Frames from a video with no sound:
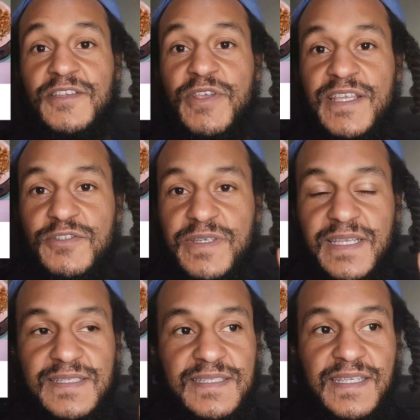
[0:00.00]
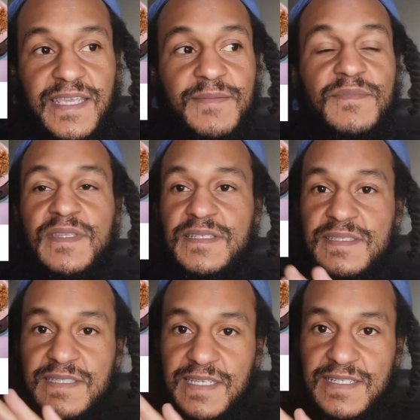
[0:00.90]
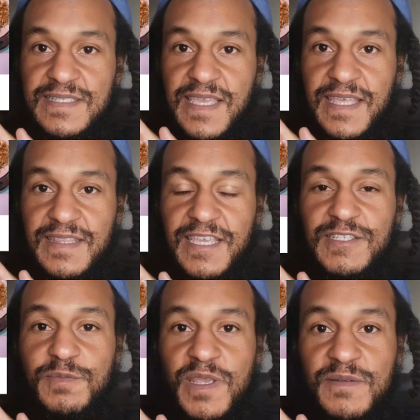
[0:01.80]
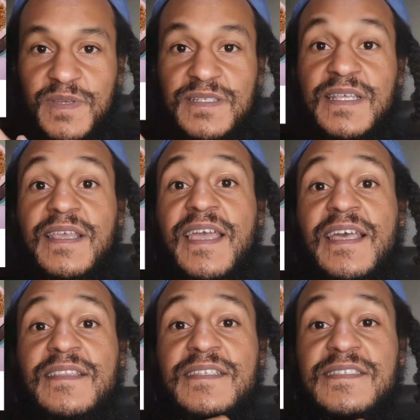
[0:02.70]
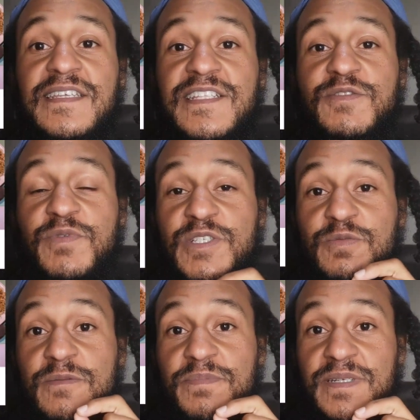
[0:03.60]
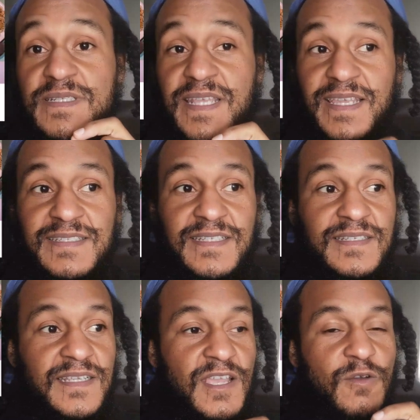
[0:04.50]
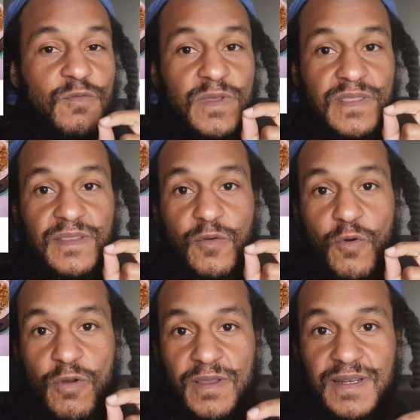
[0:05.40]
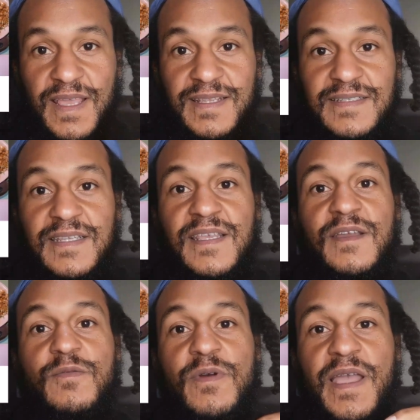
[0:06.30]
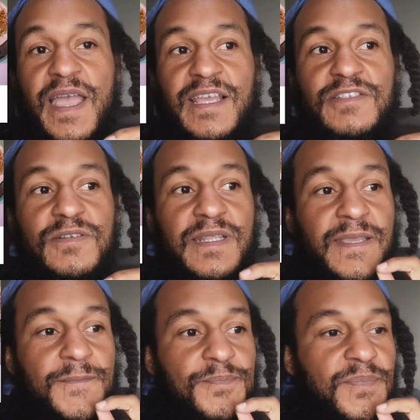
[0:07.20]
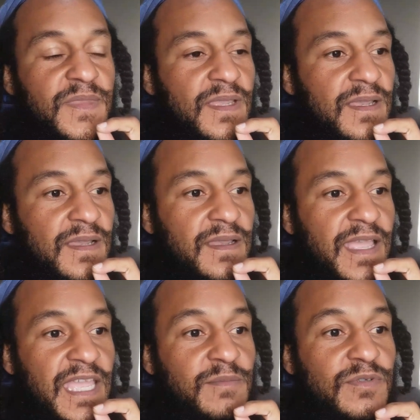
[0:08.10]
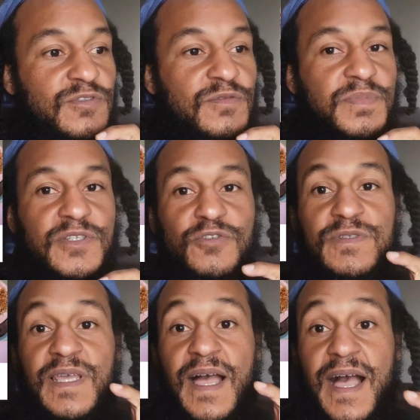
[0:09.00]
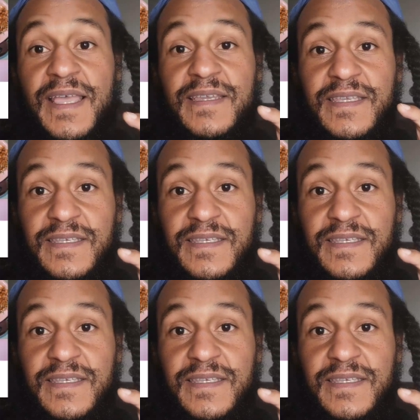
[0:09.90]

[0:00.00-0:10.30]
And as you can see, there's seeds there in the experiment, and the seeds which were protected with organite were actually able to produce a higher